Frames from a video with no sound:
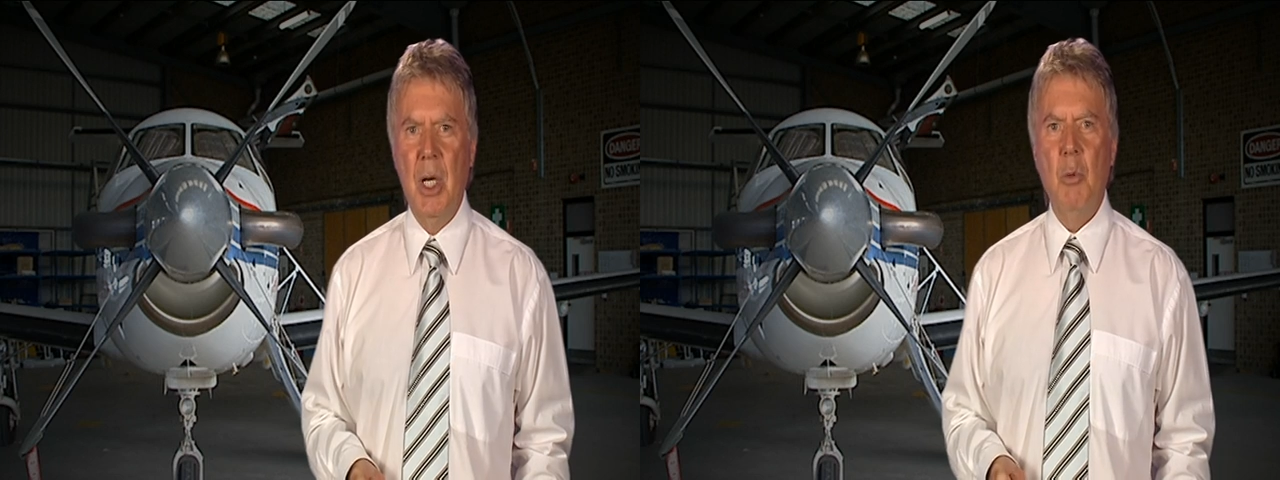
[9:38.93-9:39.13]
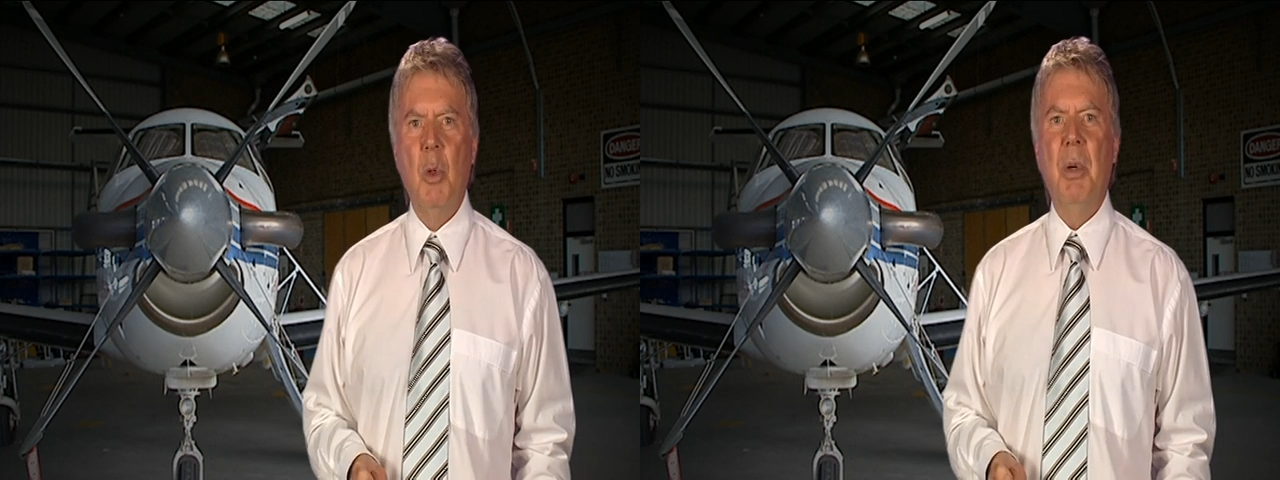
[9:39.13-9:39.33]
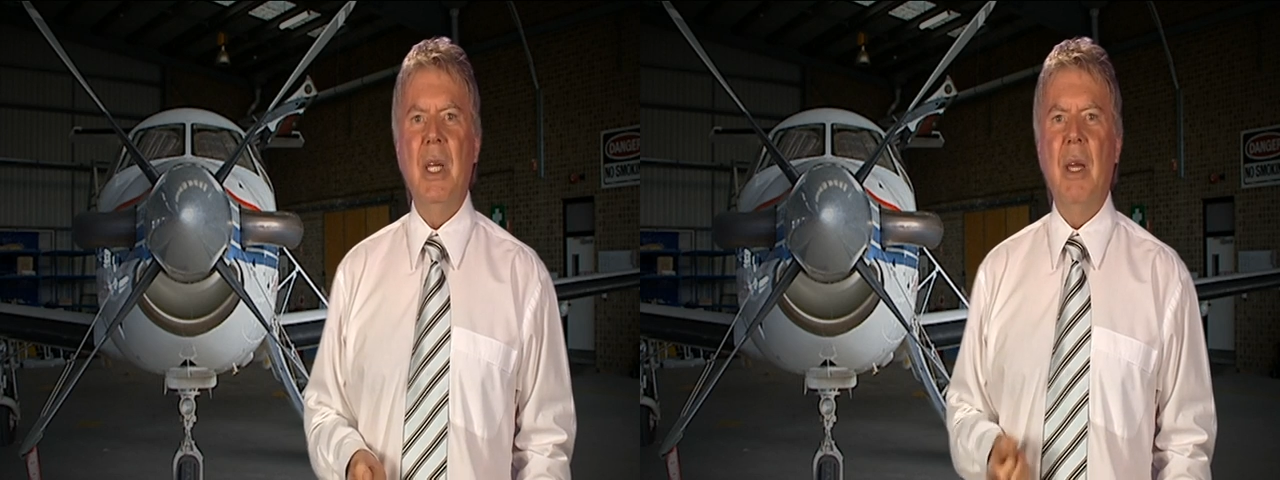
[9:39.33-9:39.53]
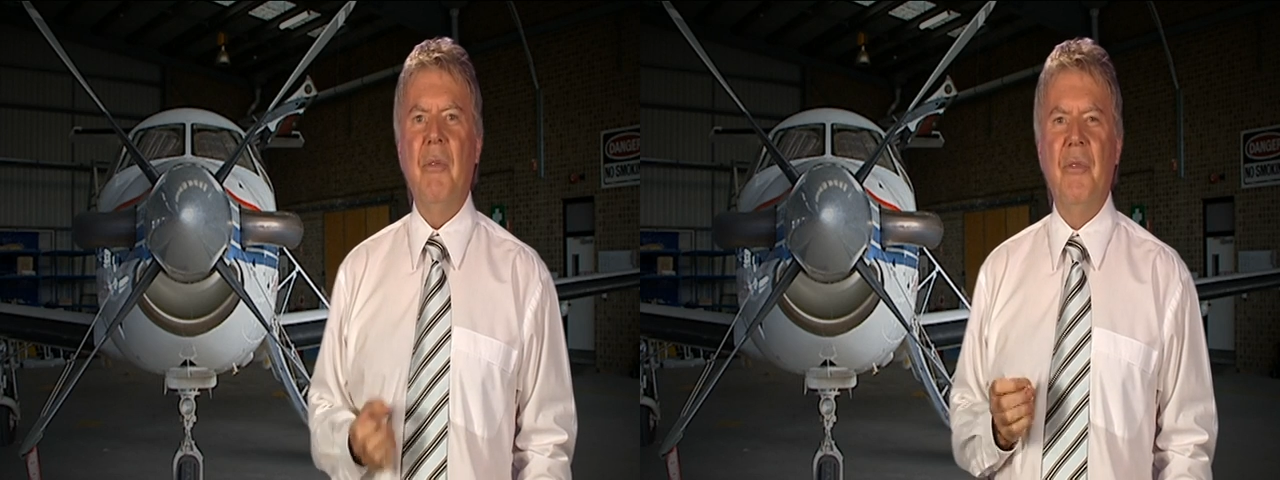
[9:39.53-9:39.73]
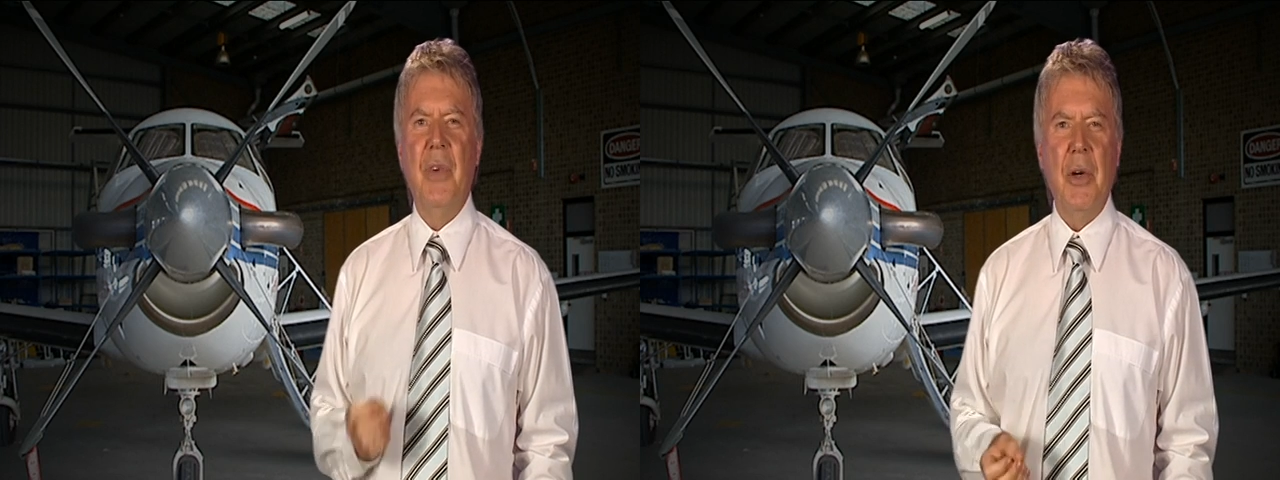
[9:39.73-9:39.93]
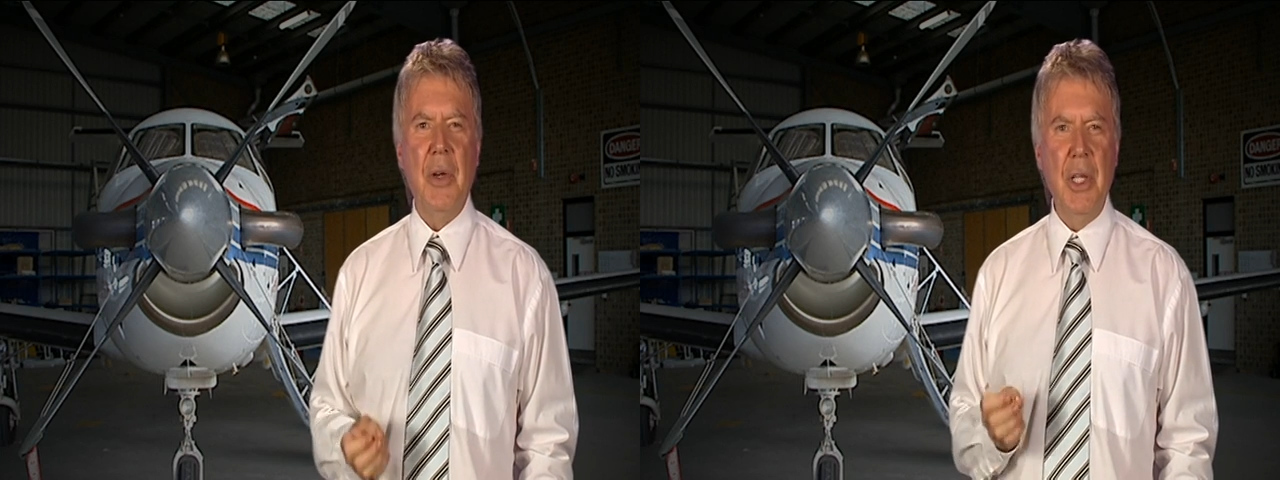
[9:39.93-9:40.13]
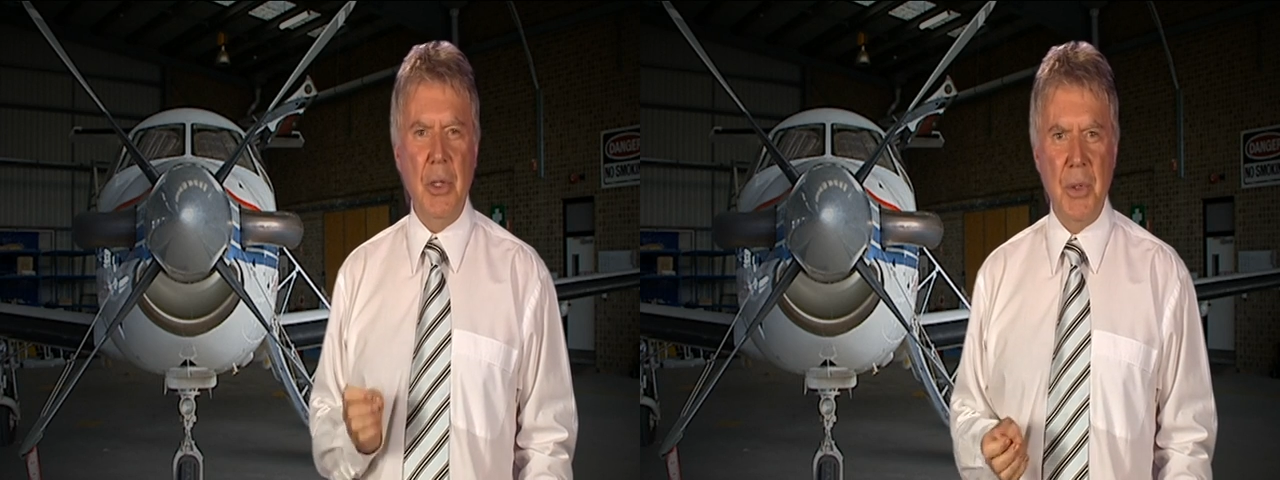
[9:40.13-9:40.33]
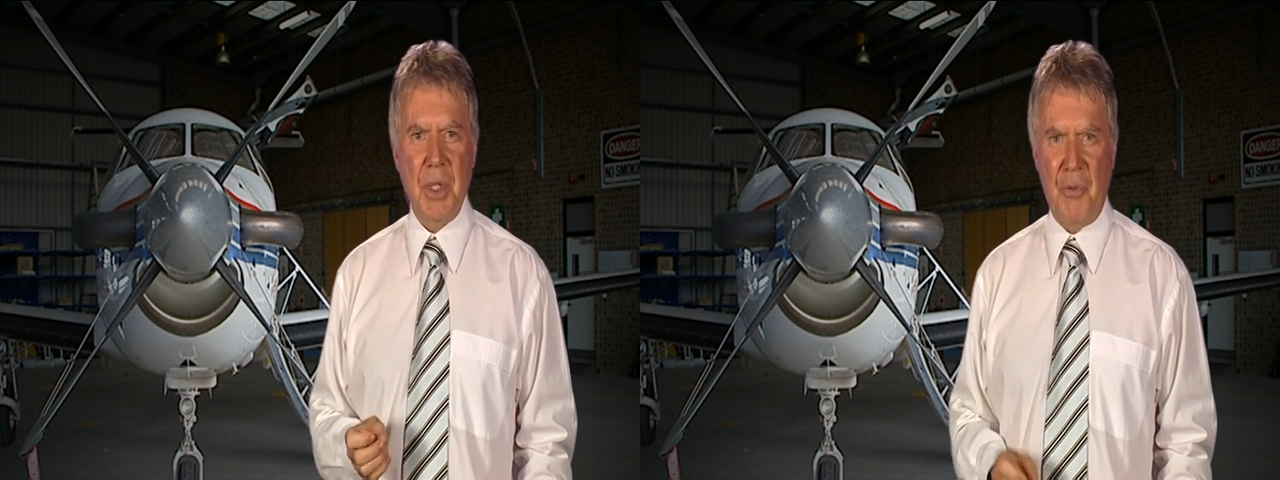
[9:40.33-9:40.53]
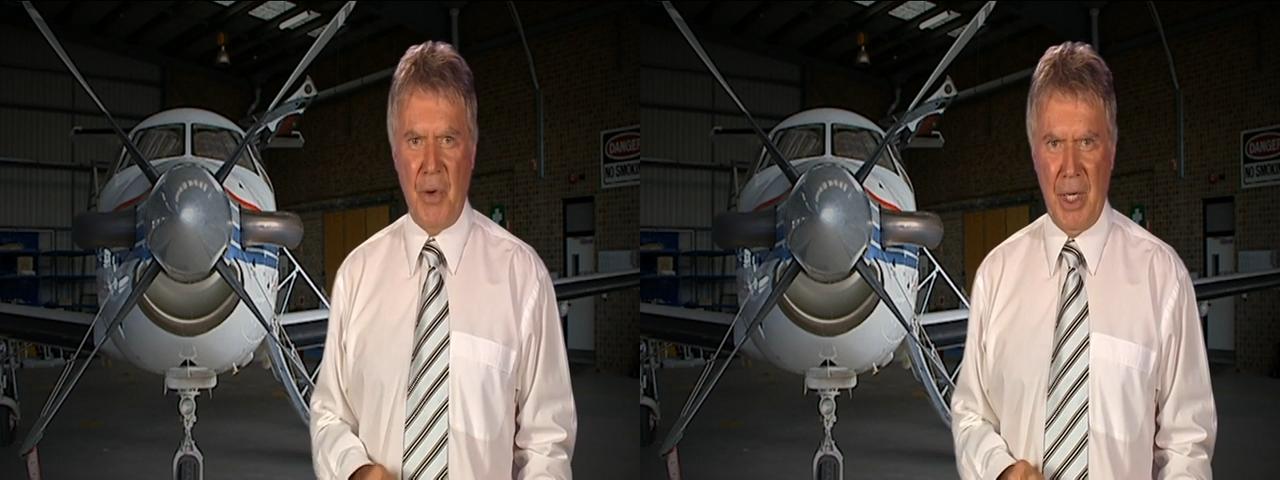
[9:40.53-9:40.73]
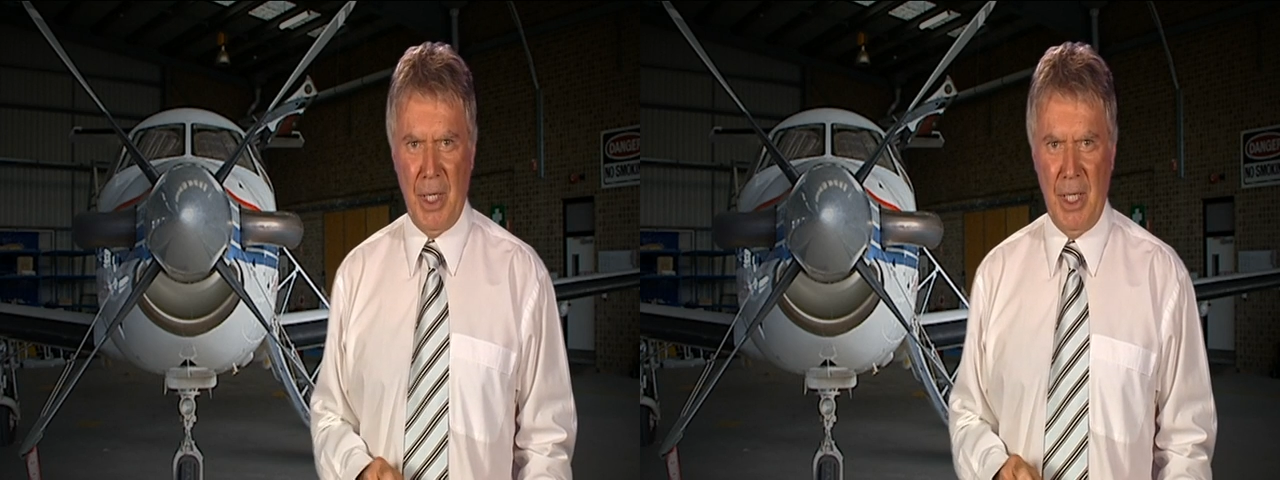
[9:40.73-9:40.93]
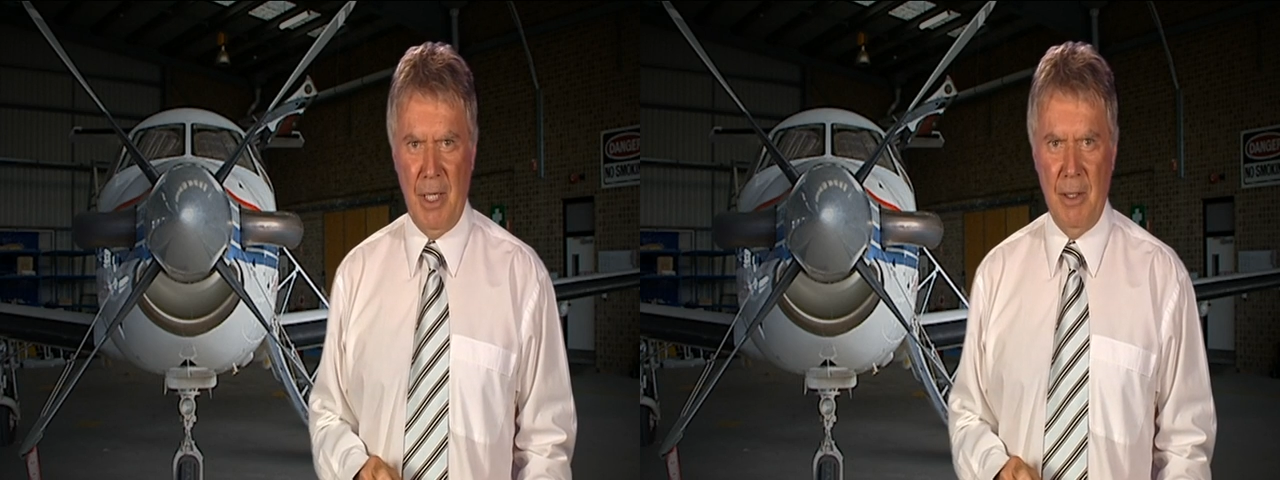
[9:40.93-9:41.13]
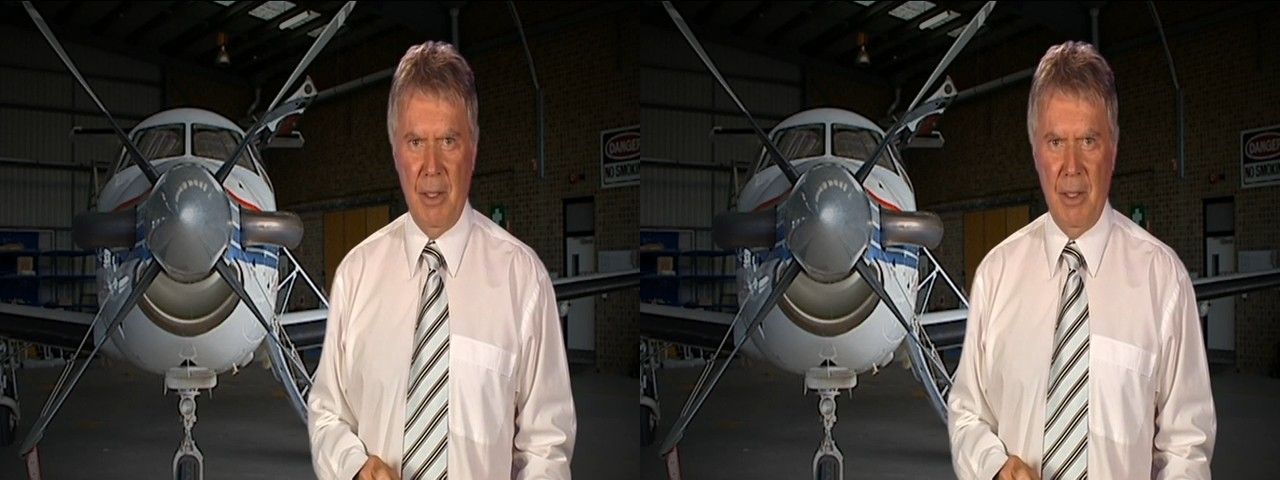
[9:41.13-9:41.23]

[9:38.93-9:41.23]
will be very user-friendly.